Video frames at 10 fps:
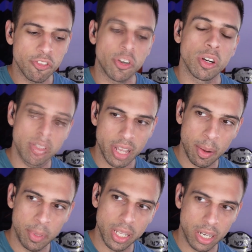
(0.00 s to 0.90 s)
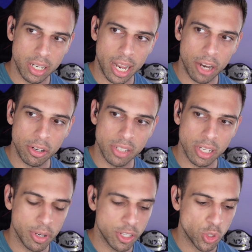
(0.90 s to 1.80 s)
first time in the Contender
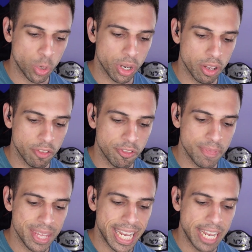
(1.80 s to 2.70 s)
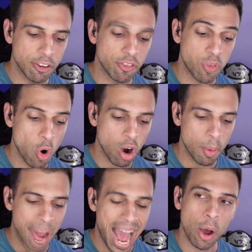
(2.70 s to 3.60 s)
Series sort of
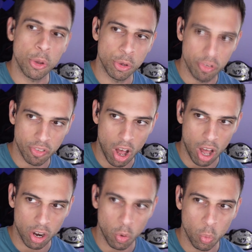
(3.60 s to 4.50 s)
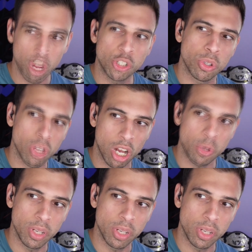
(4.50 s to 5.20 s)
inform how you fought or what you thought you